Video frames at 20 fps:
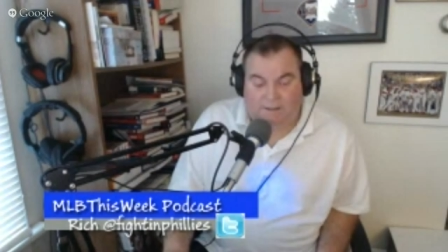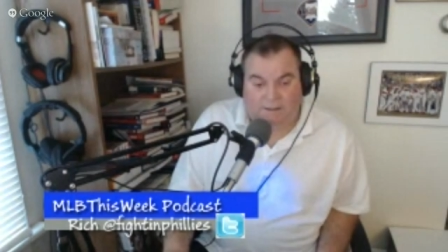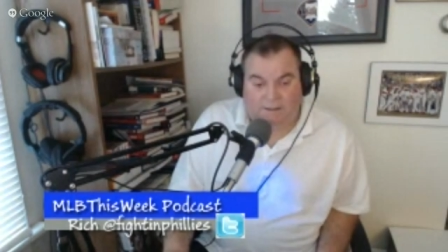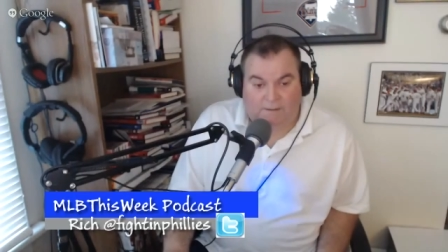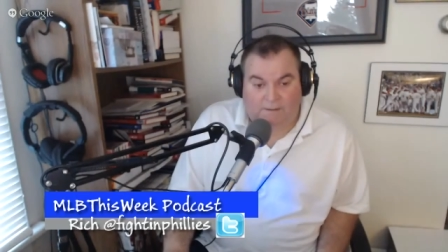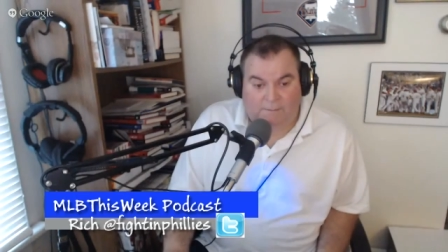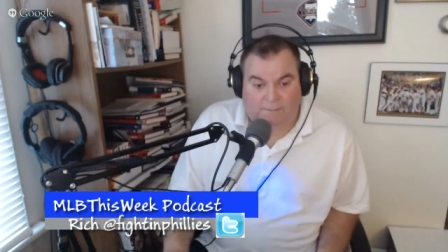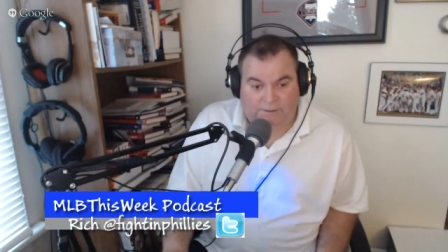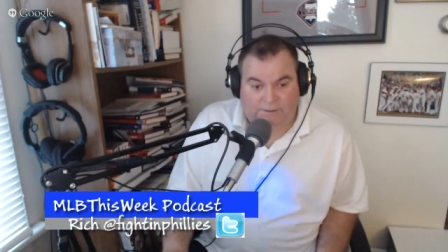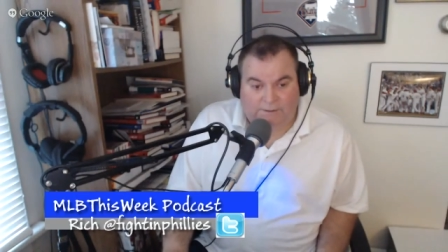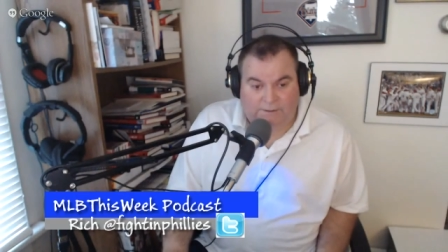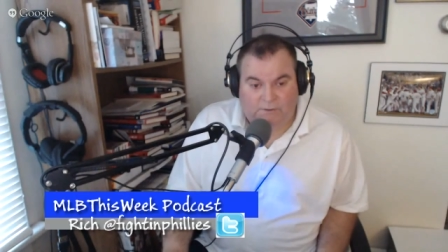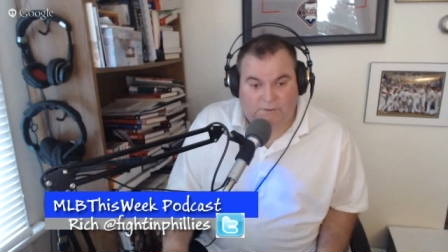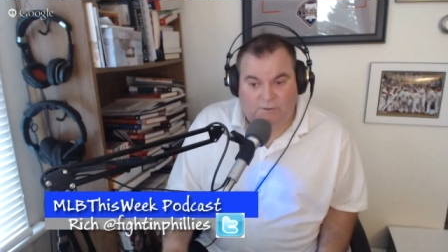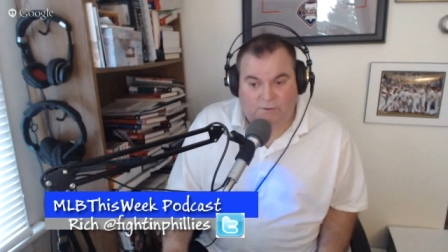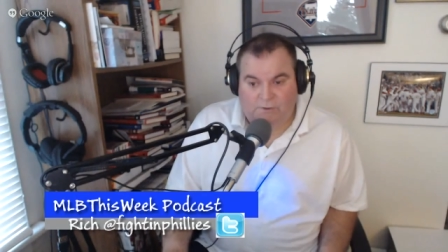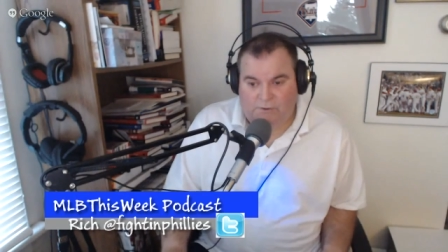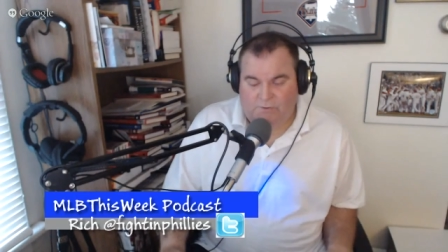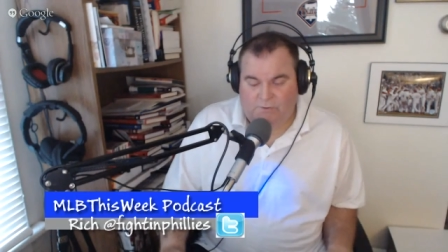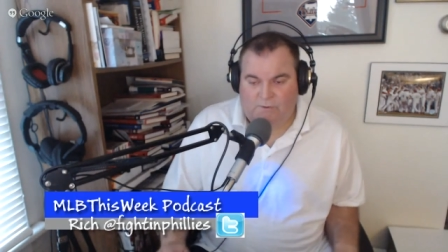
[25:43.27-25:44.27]
and I'm not
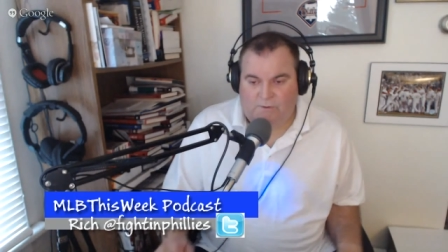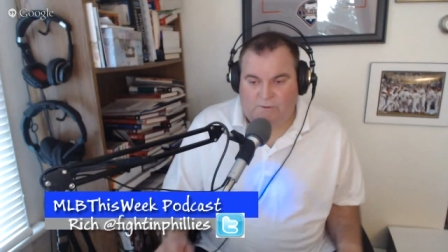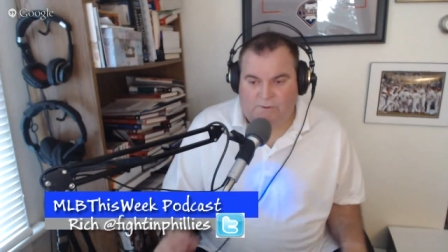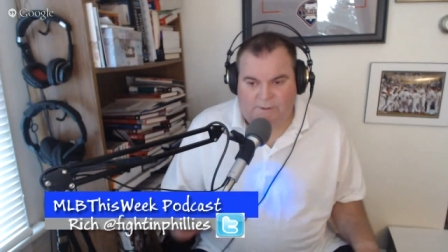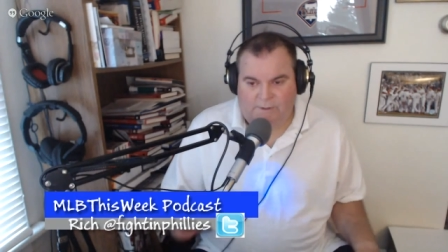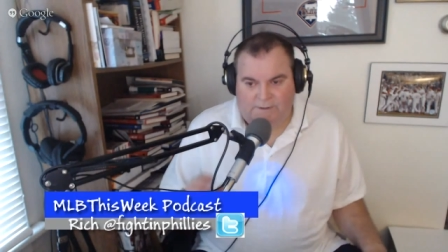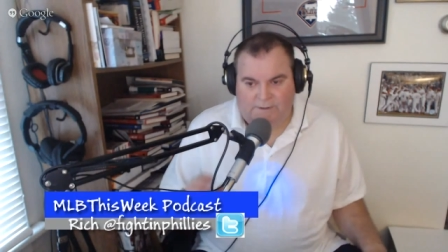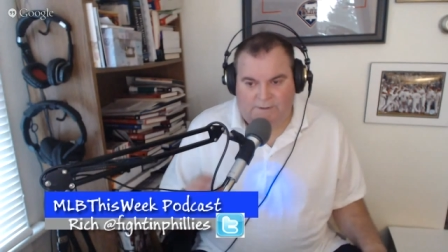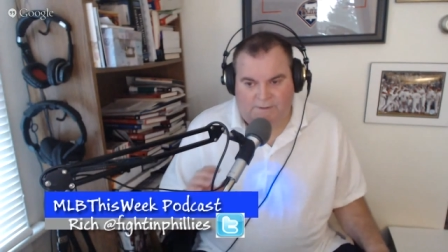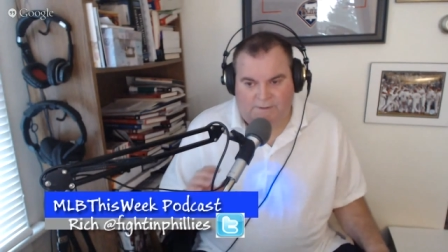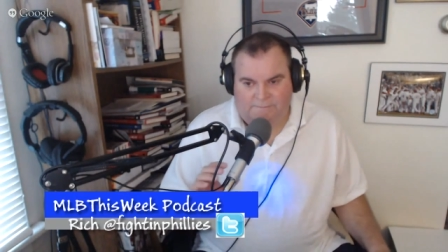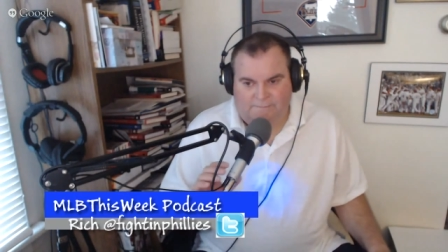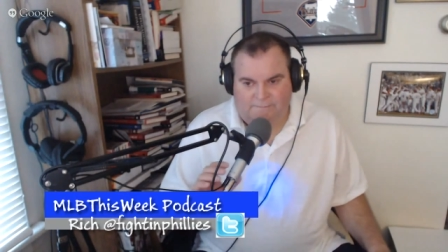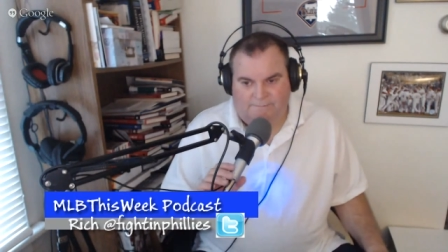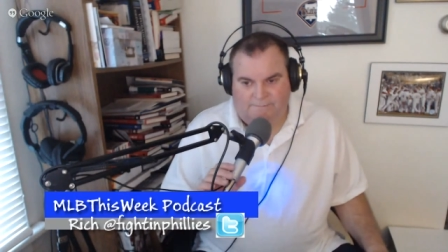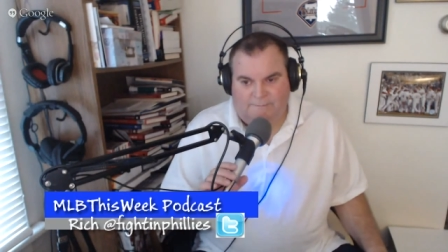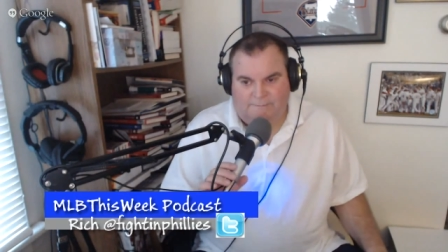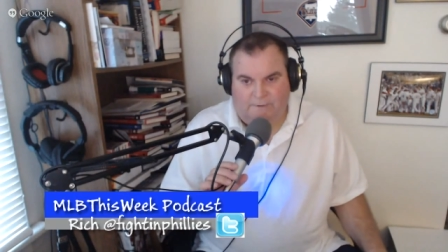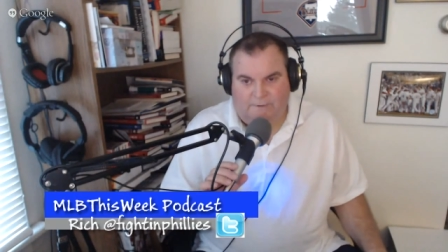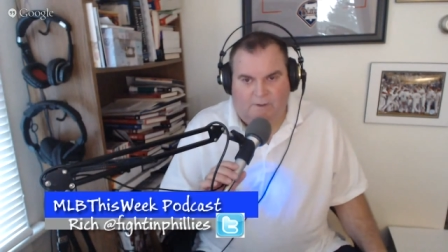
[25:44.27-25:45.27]
so sure that
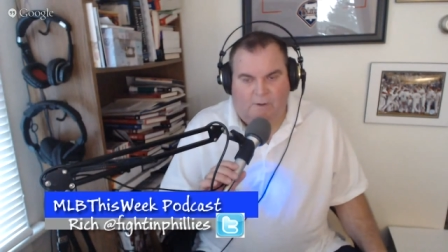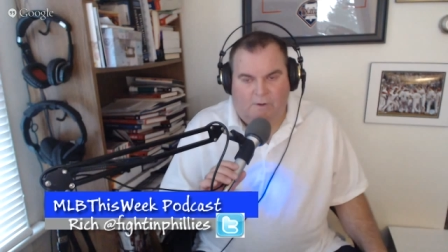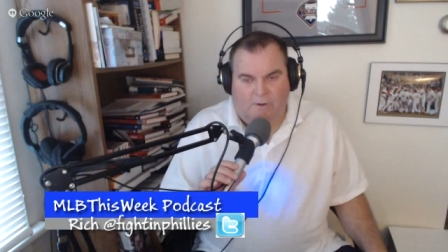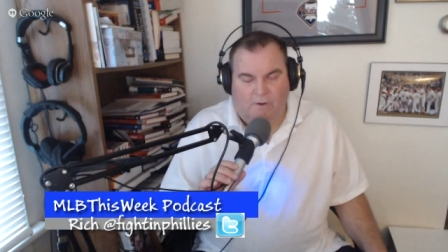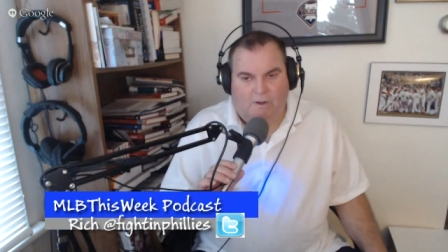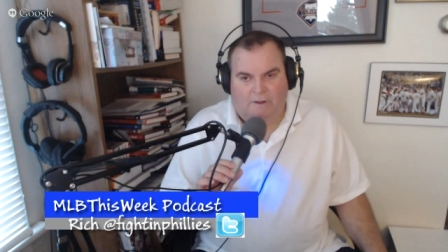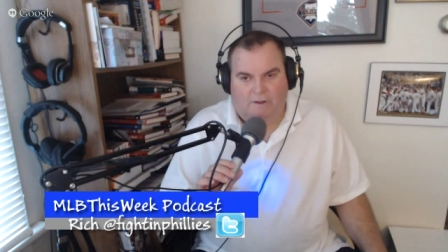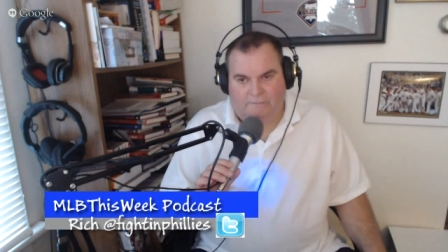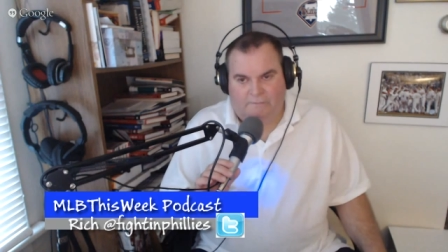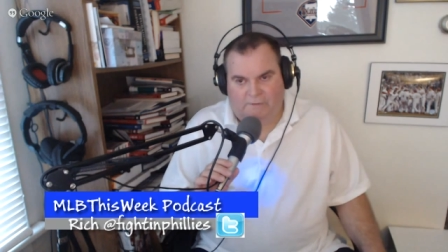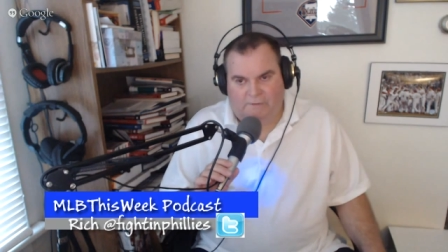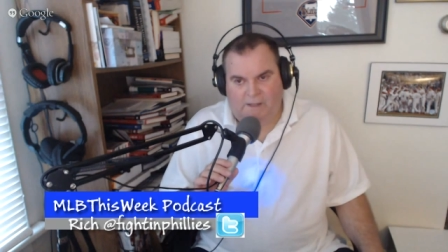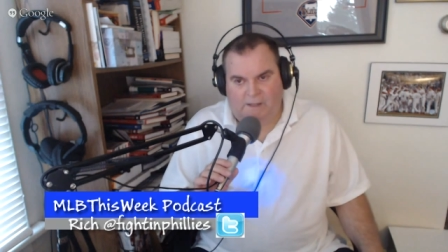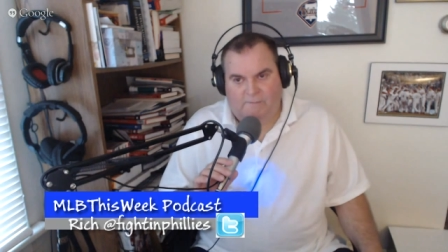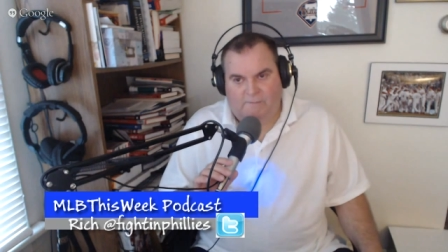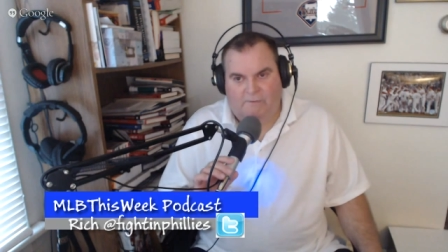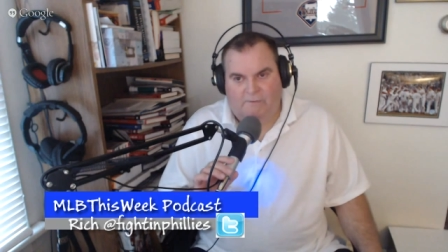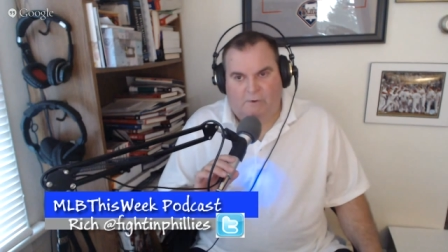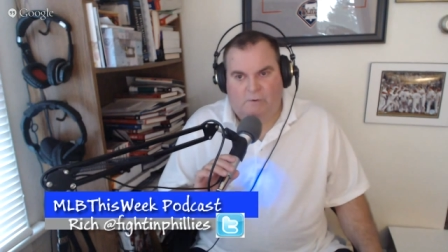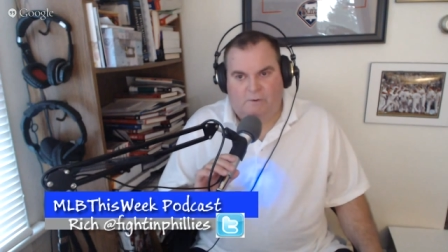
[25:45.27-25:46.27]
the Hall of
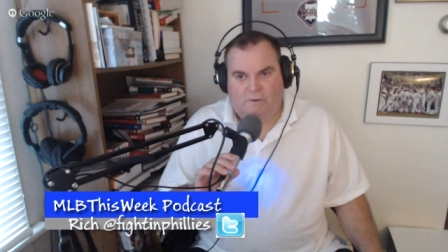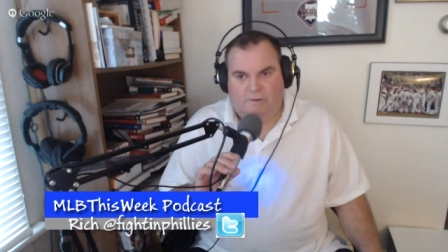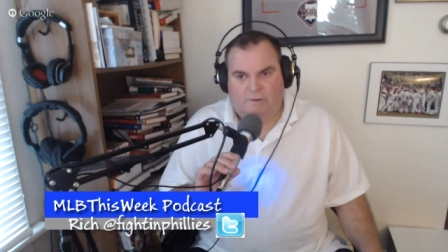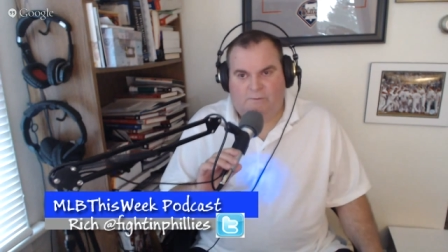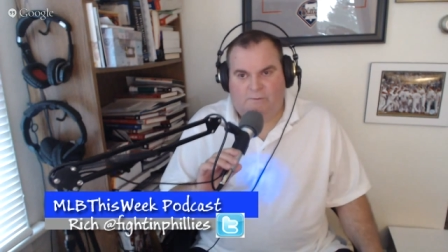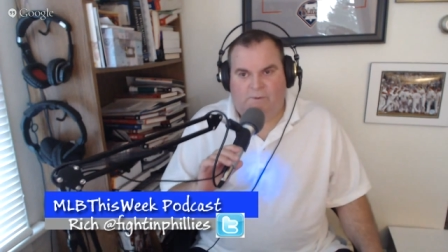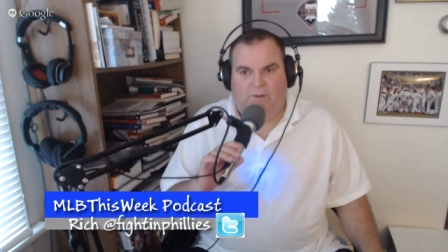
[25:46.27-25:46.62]
Fame voters,